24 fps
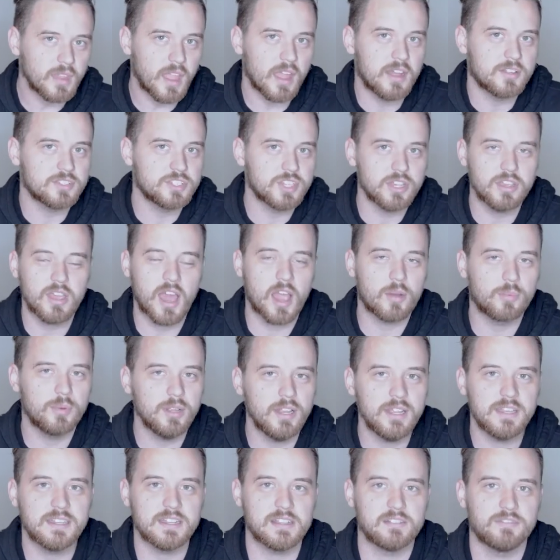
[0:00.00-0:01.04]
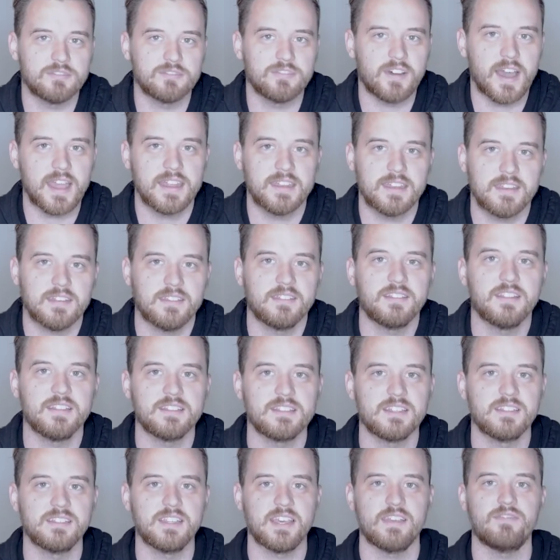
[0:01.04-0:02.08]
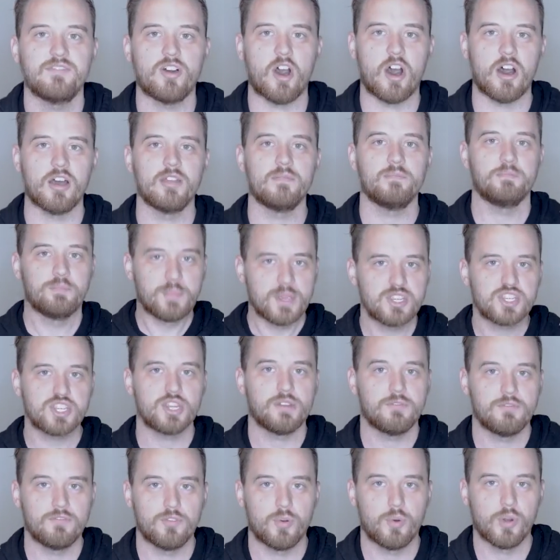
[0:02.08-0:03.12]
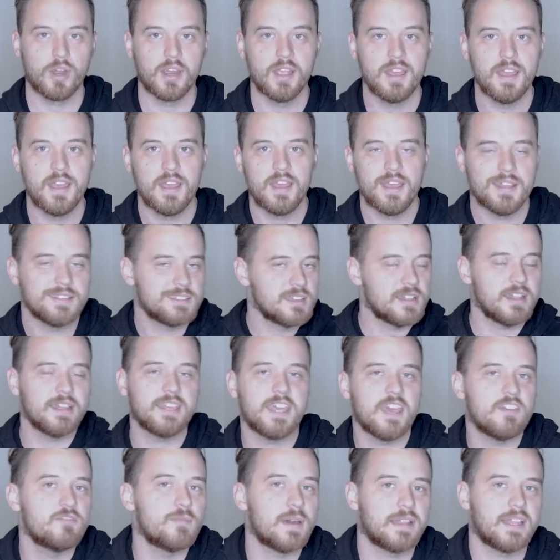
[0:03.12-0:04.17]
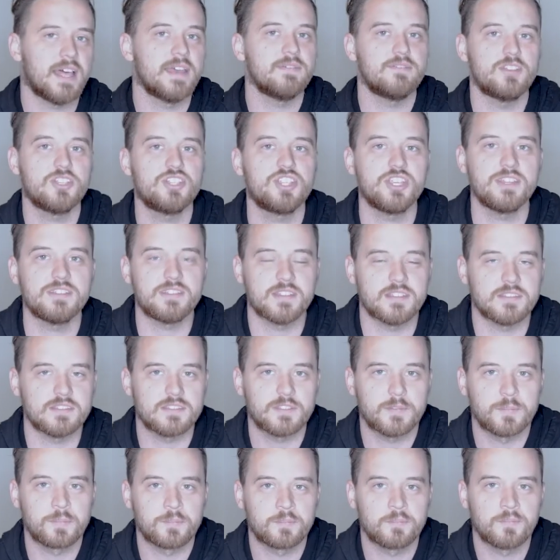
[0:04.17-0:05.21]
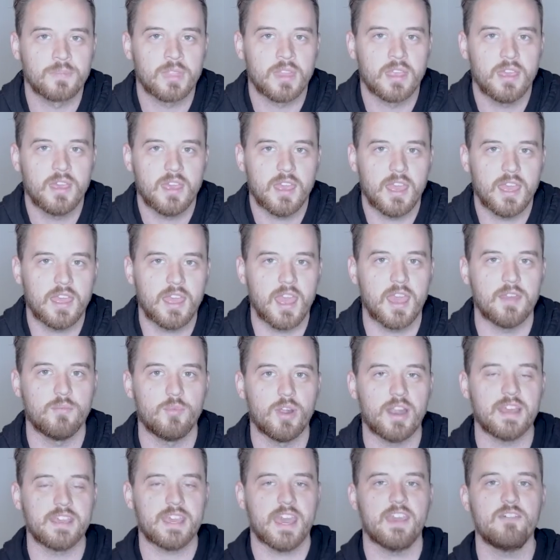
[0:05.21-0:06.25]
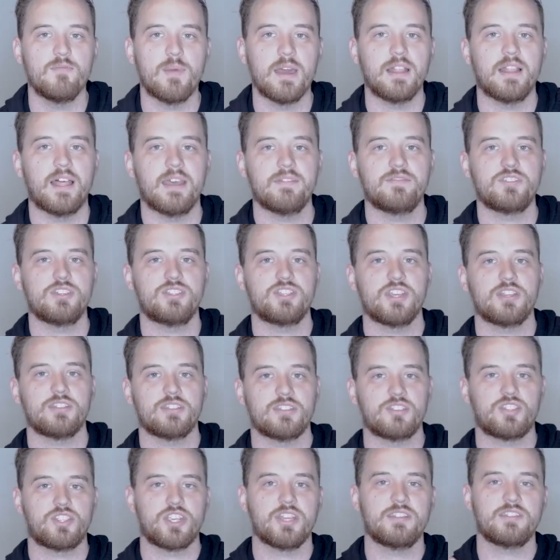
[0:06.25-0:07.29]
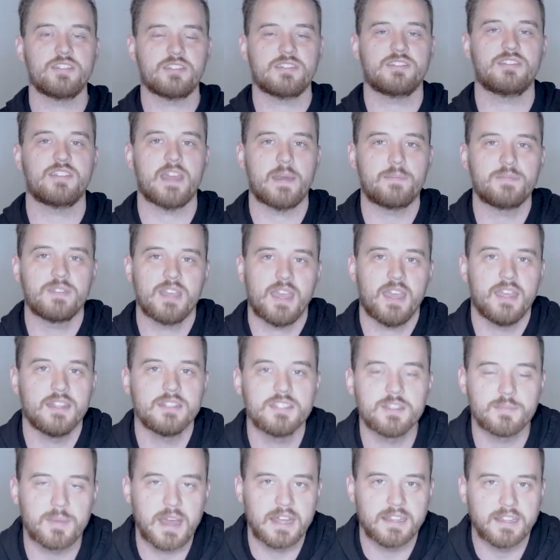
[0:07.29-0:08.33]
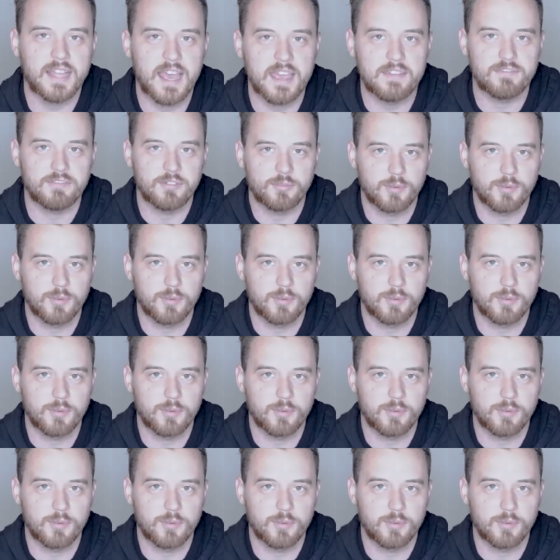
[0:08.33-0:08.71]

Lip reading: I'll tell you, I really didn't find anything to live on mission for until I gave my life to Jesus. And when I gave my life to Jesus, Jesus stepped into my life